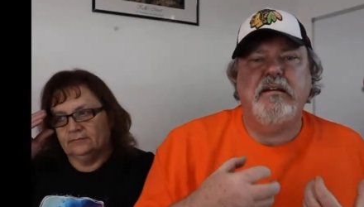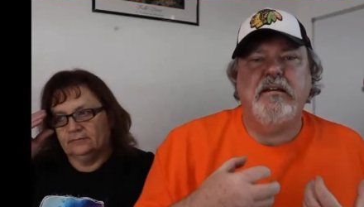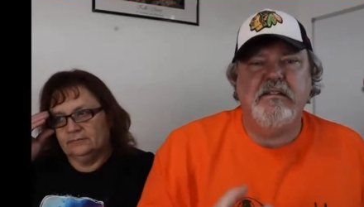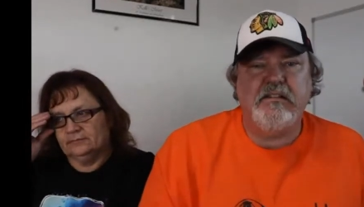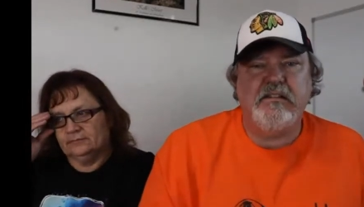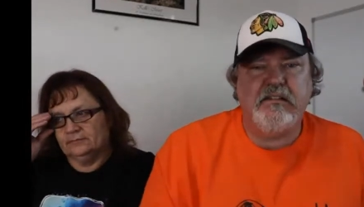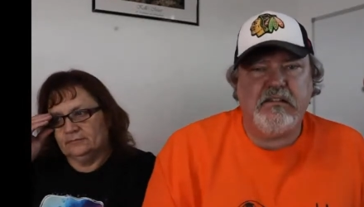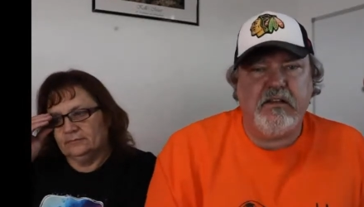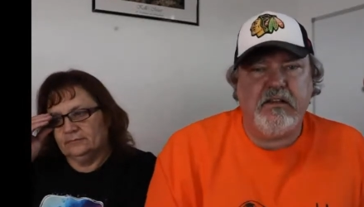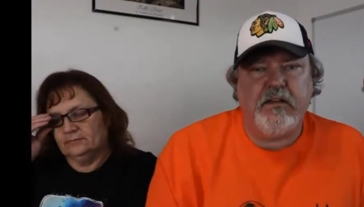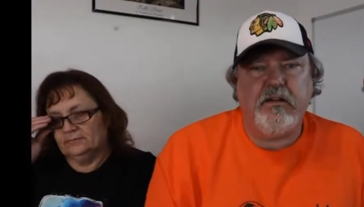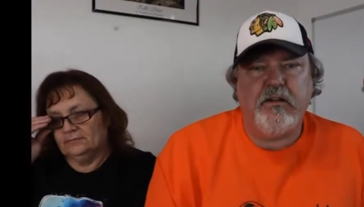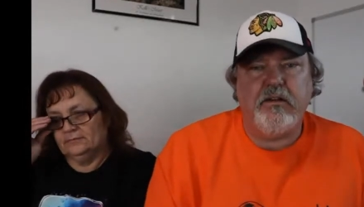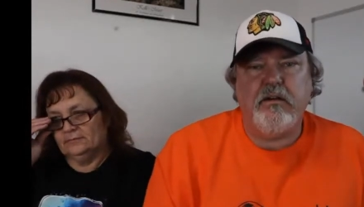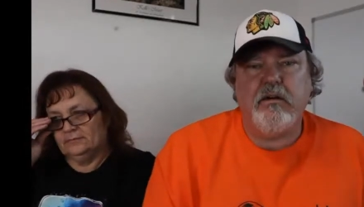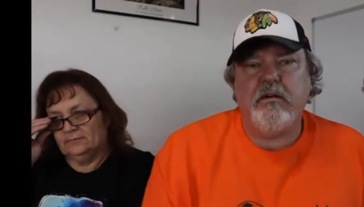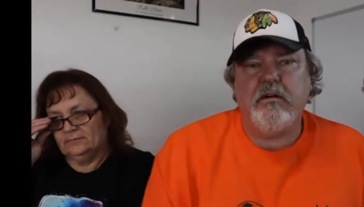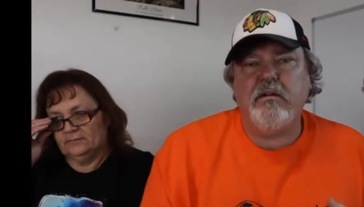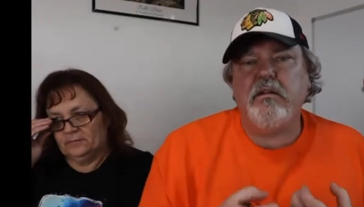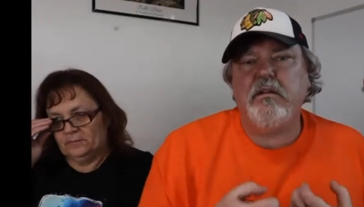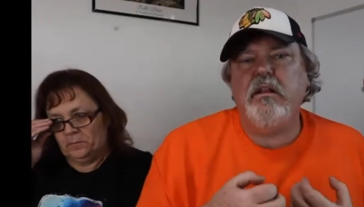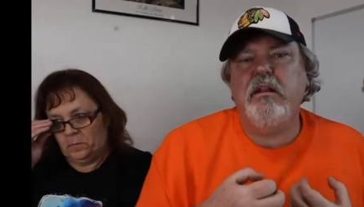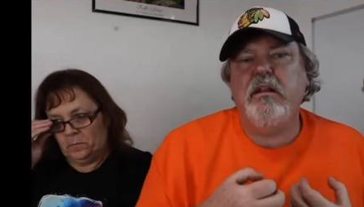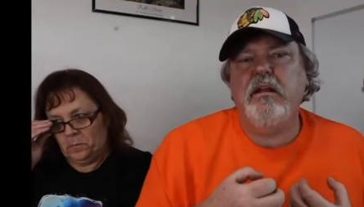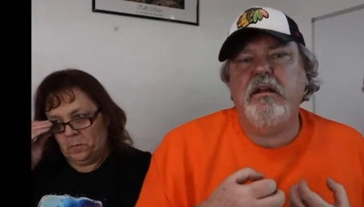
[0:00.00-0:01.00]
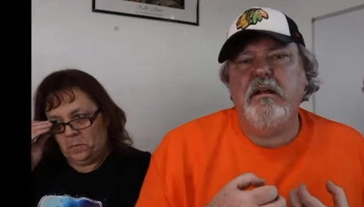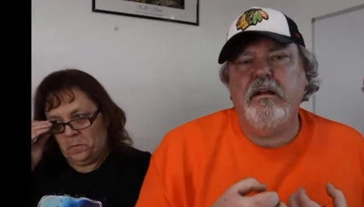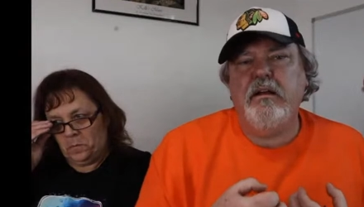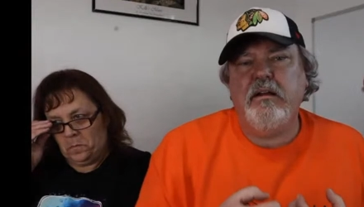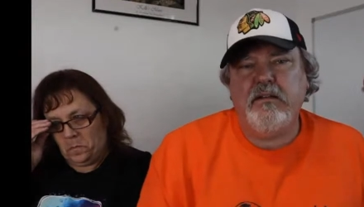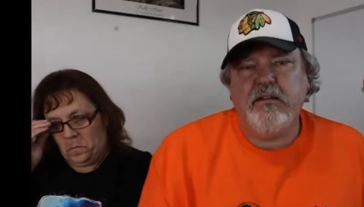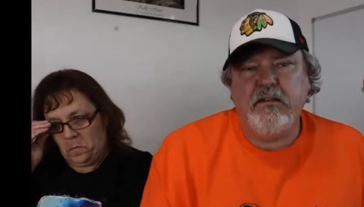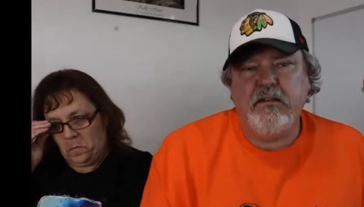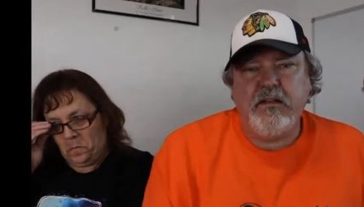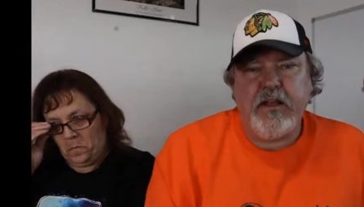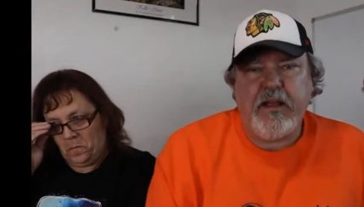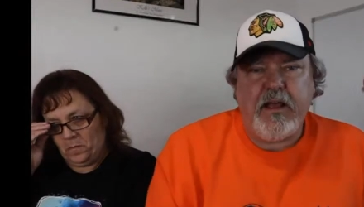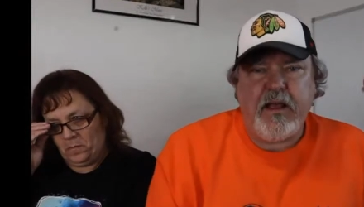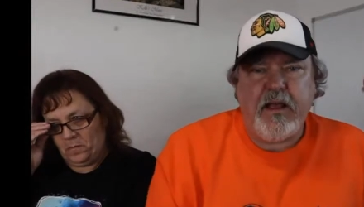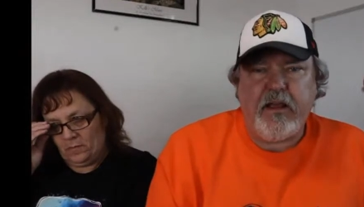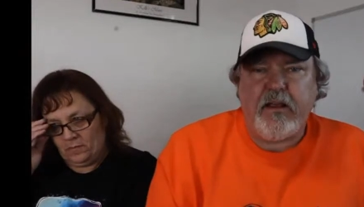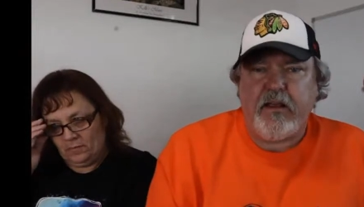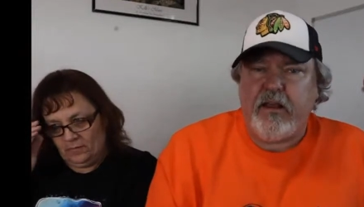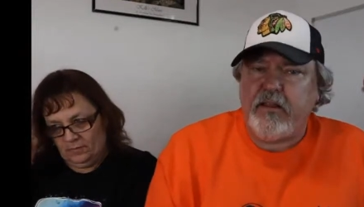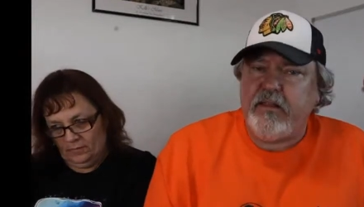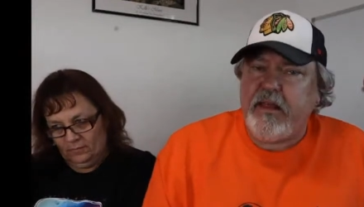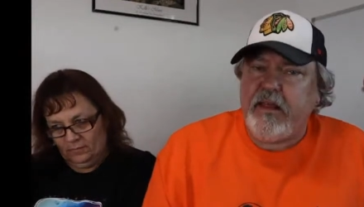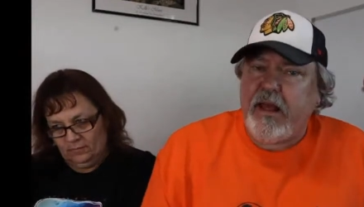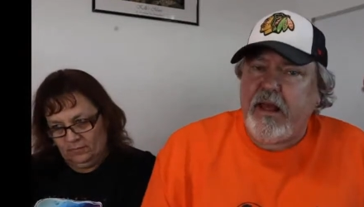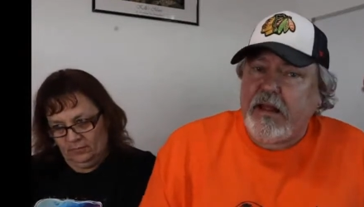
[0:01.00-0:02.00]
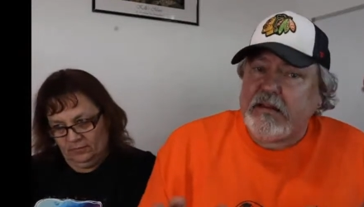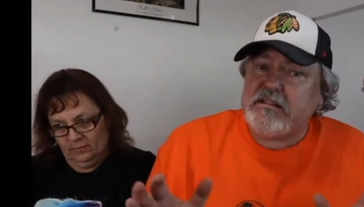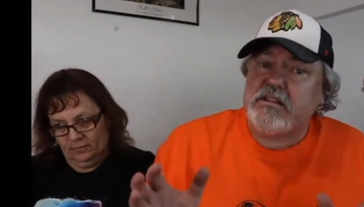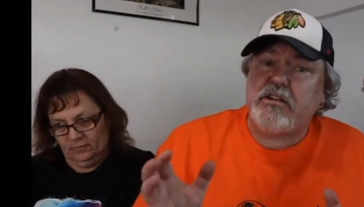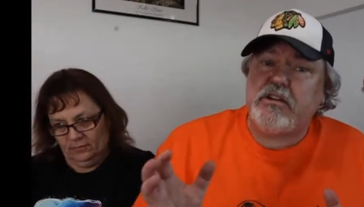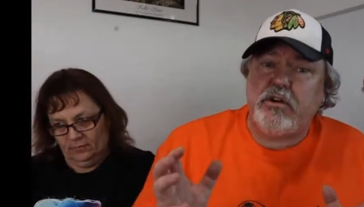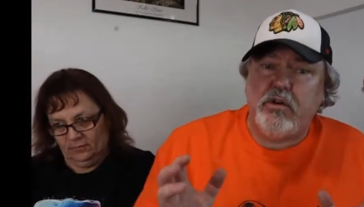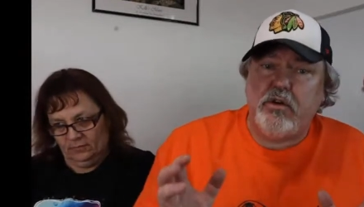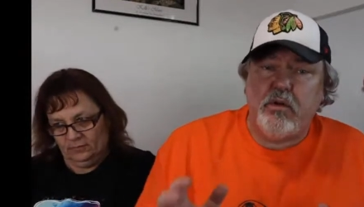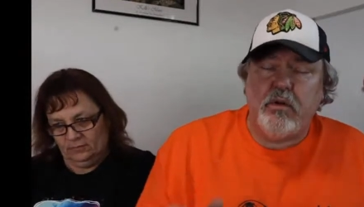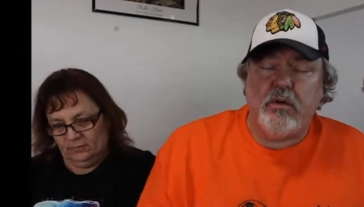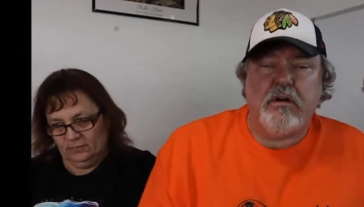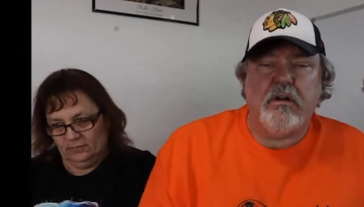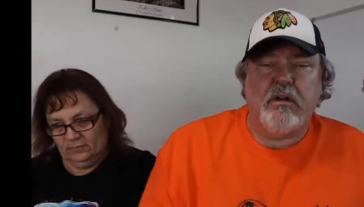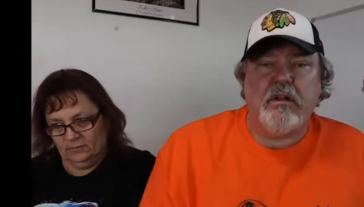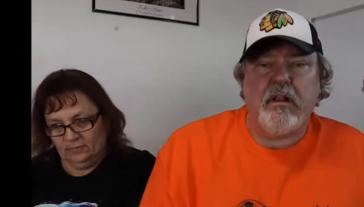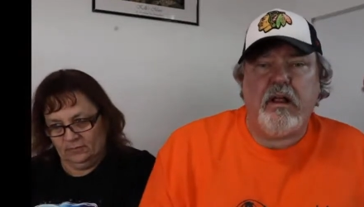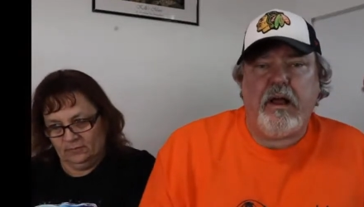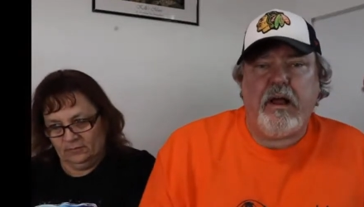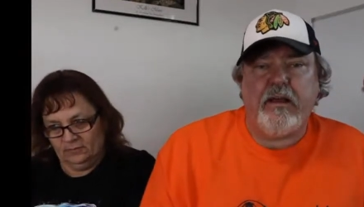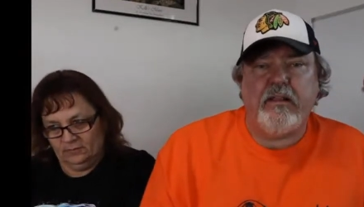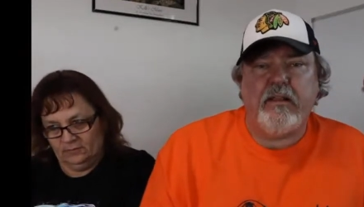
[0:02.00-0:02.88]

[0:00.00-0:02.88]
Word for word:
Speaker 1: single day. And that's cool.